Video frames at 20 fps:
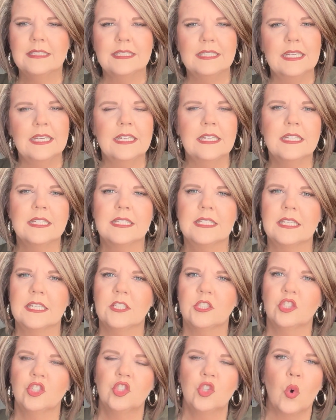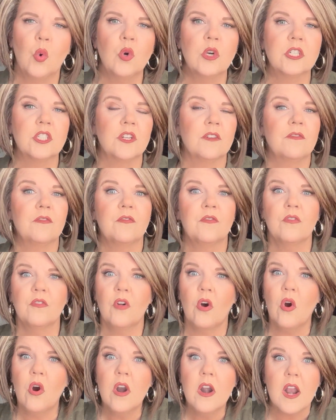Tennessee, Georgia,
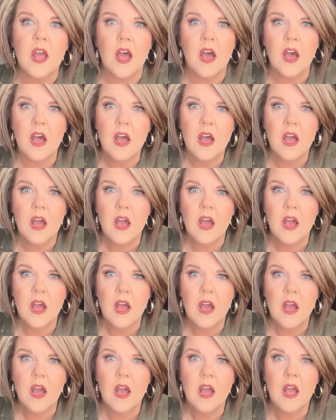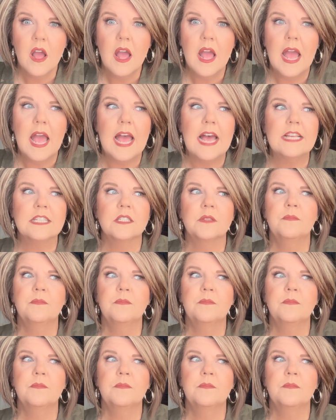Florida has